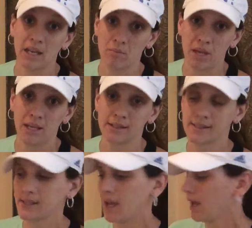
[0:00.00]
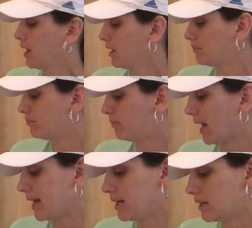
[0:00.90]
any means,
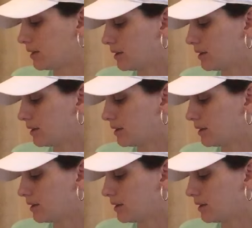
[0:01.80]
but